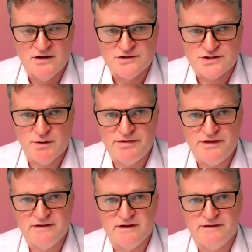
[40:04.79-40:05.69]
So I
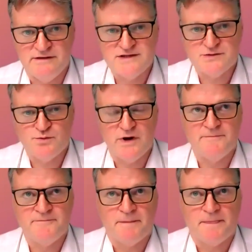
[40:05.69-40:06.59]
think, and this is where
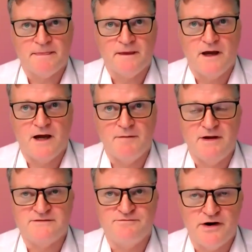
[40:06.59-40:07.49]

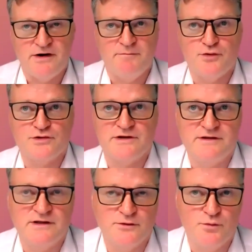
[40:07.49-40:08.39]
it's very important, I
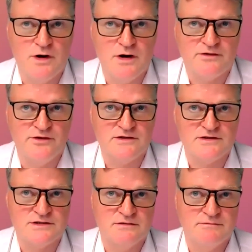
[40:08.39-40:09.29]
think, the work that,
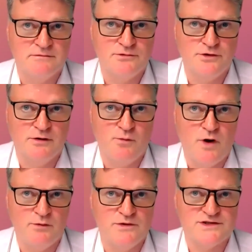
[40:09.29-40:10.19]
and why
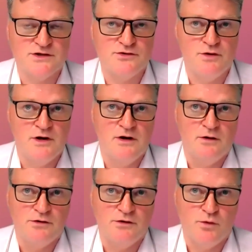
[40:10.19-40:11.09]
we're so,
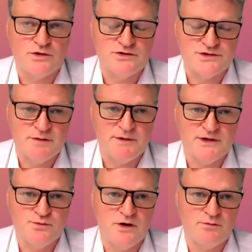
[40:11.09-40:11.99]
want to do so much
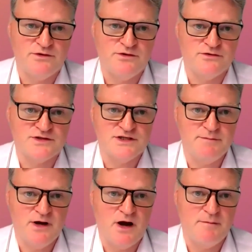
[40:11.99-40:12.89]
work with you at the
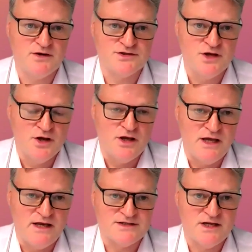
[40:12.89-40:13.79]
CBI, because
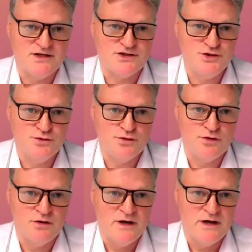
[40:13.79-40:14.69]
in a sense,
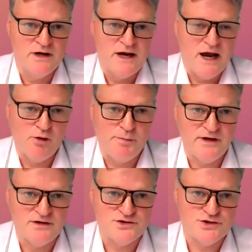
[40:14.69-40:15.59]
you're
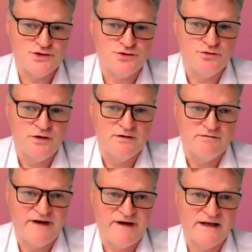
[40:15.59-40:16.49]
helping to
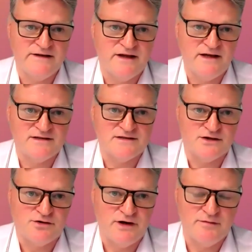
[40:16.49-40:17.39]
validate the
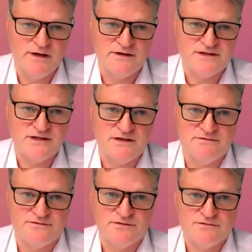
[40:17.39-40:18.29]
credibility
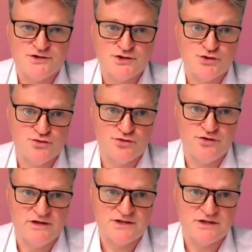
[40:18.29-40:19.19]
of
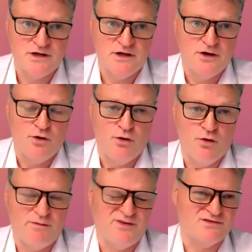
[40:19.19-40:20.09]
stories,
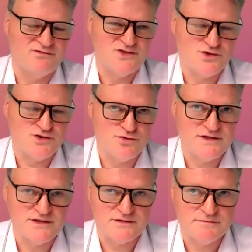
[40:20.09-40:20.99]
or stories
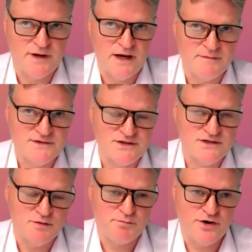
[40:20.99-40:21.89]
as perhaps its
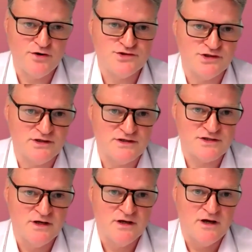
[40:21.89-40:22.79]
approaches,
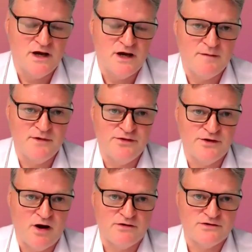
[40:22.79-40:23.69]
that
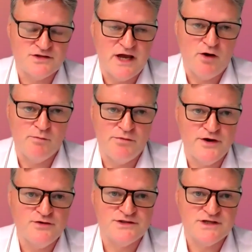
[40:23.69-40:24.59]
to help
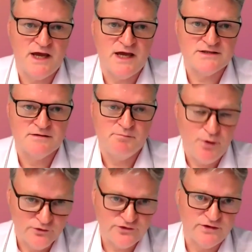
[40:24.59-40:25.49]
those get
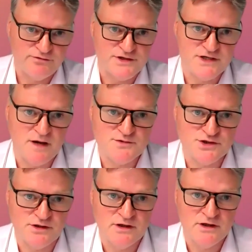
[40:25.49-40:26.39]
positive reception